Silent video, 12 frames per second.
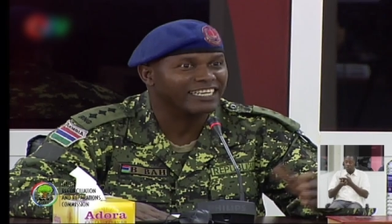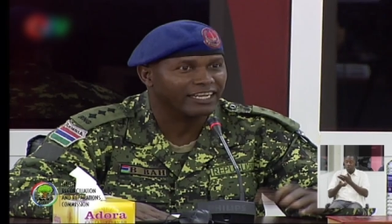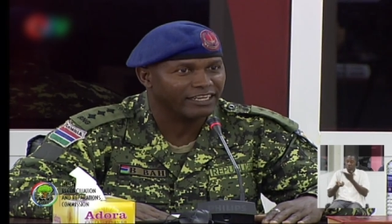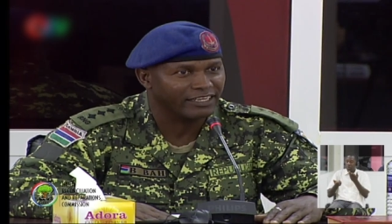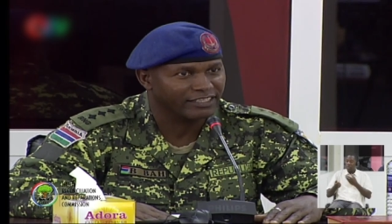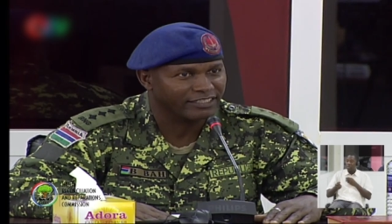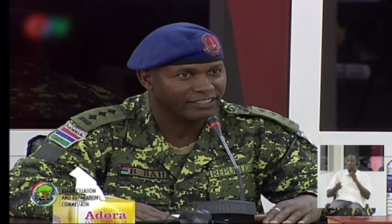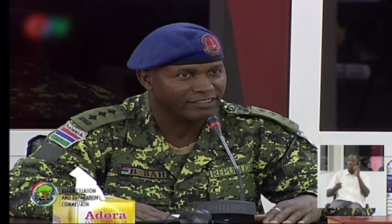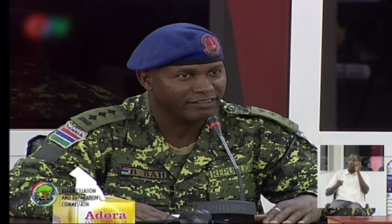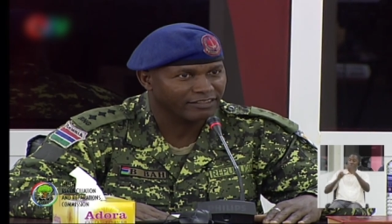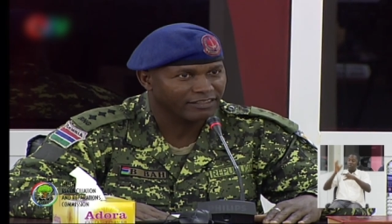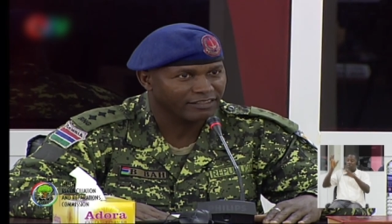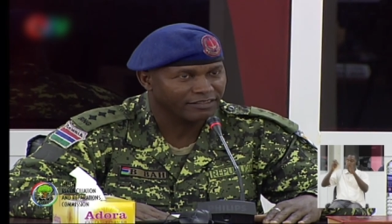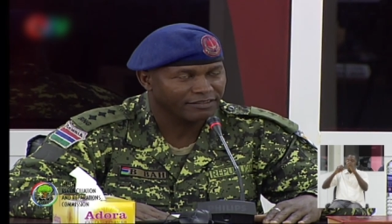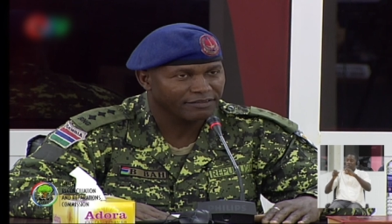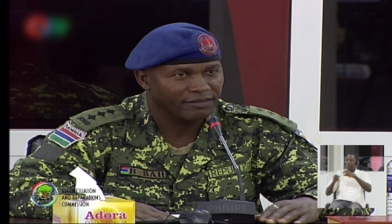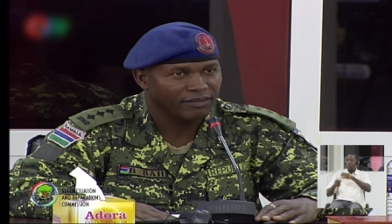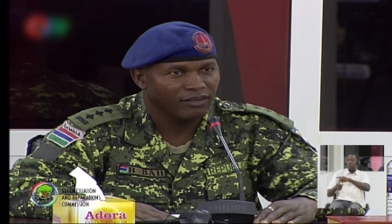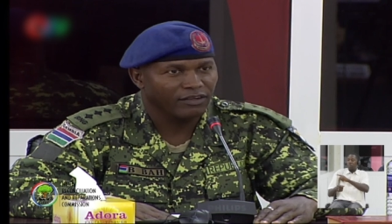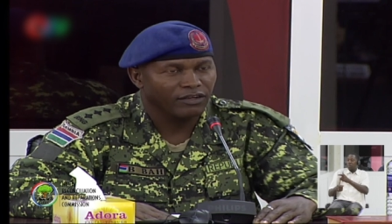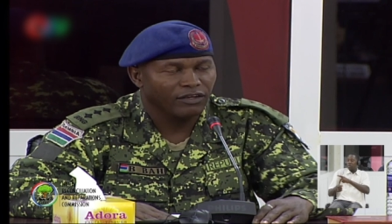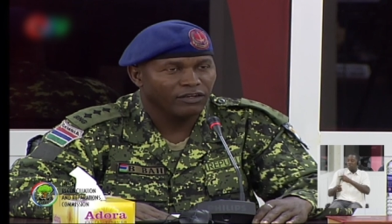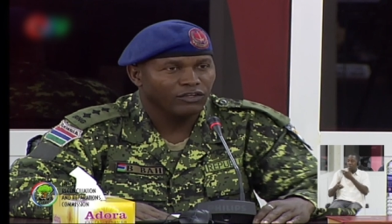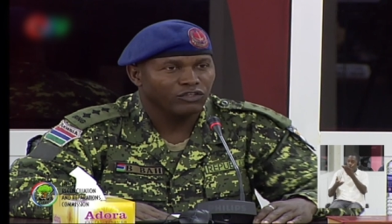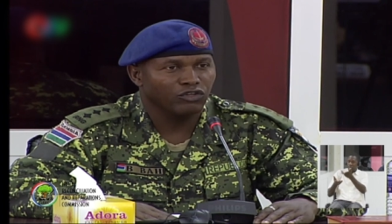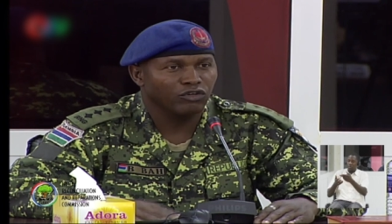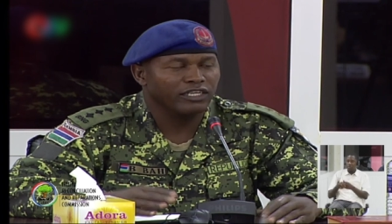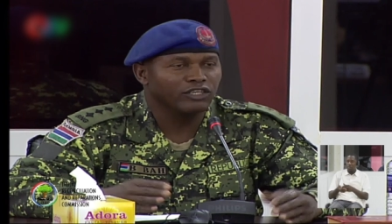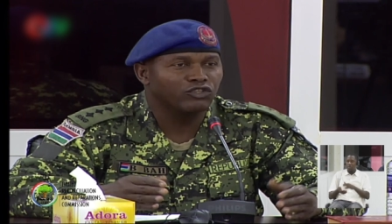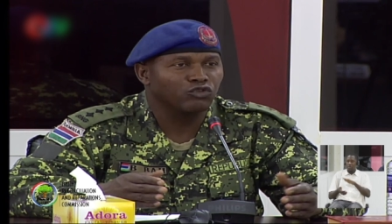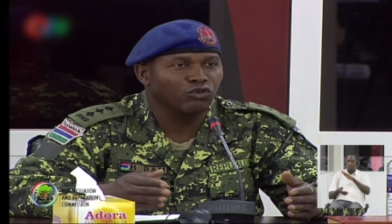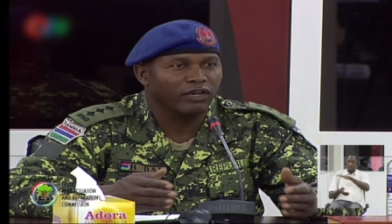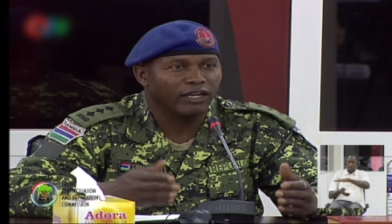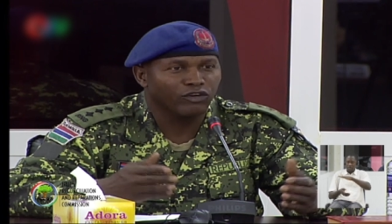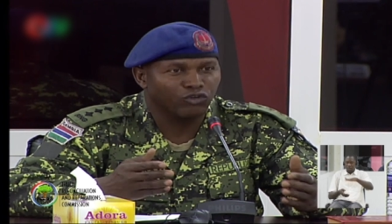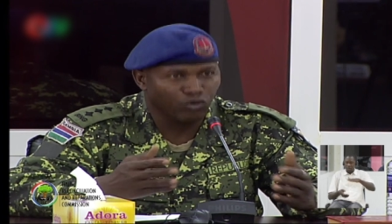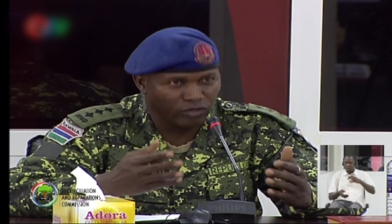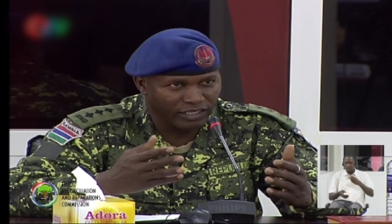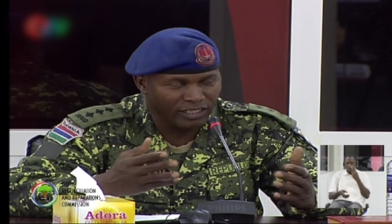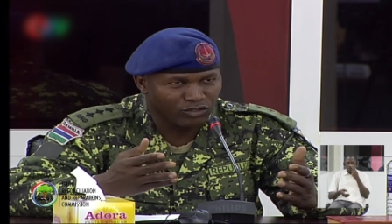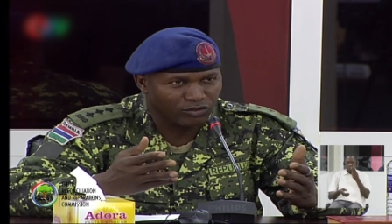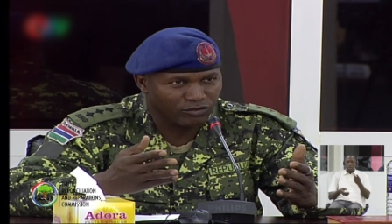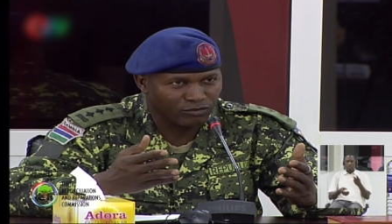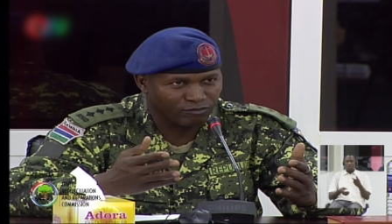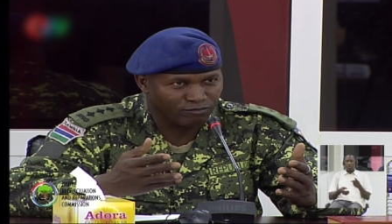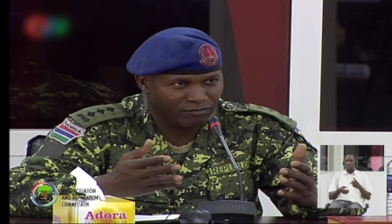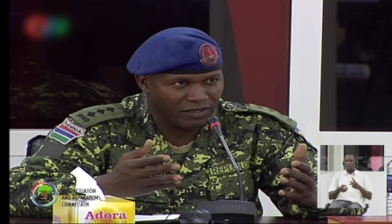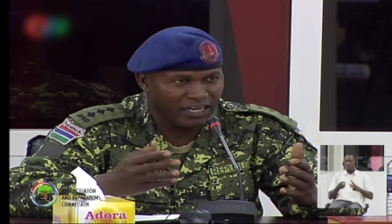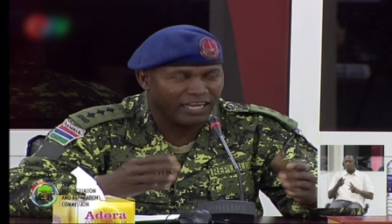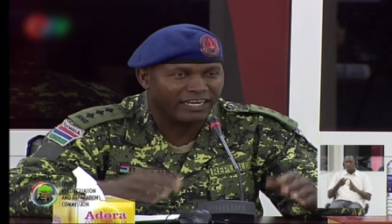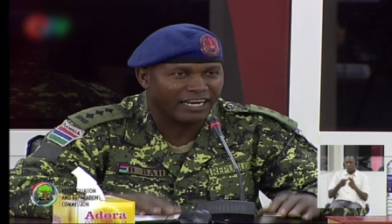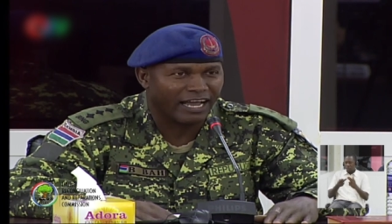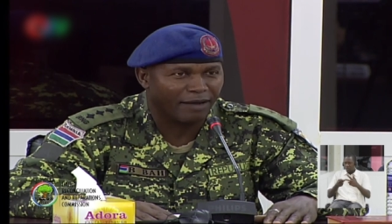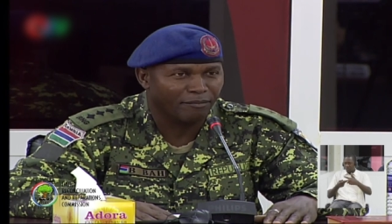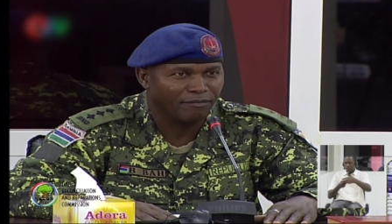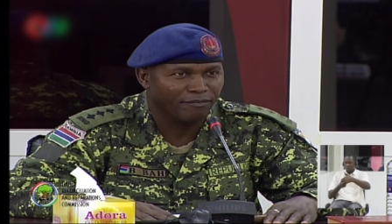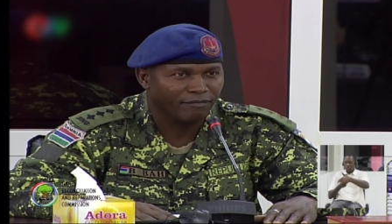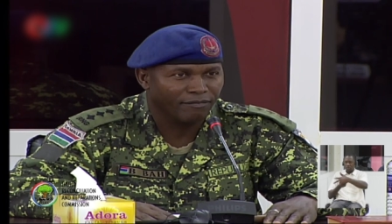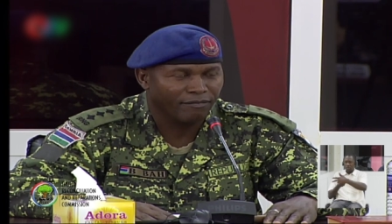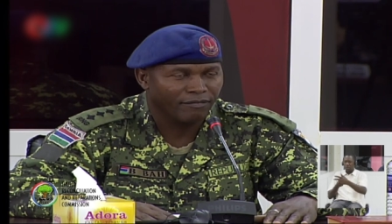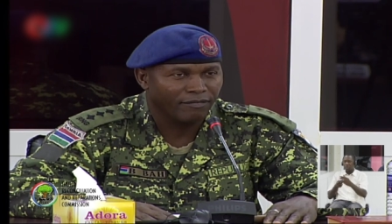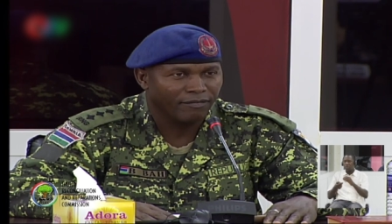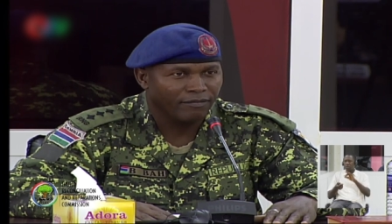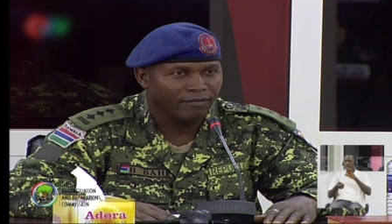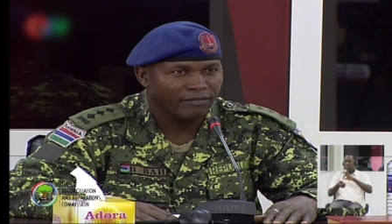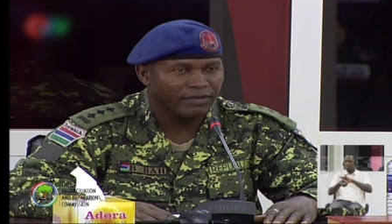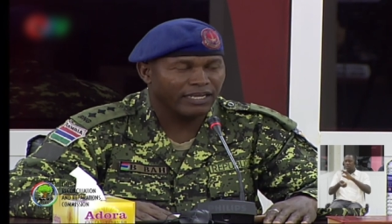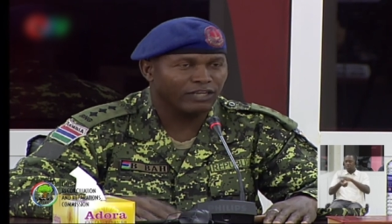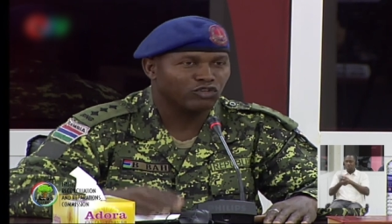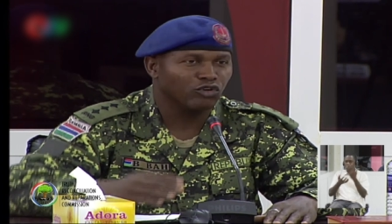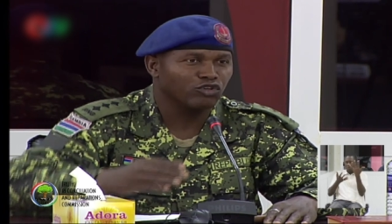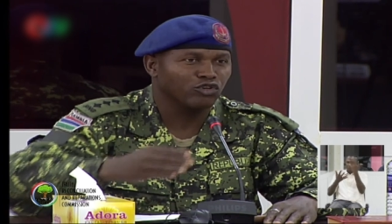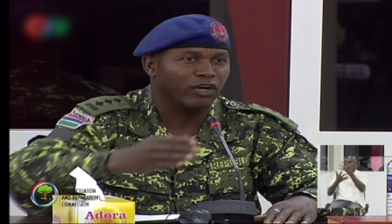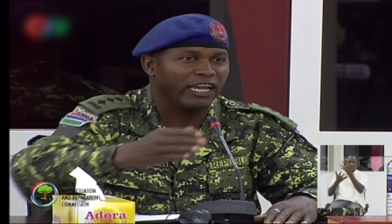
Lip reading: trainings. So these children took this dead ram. There's also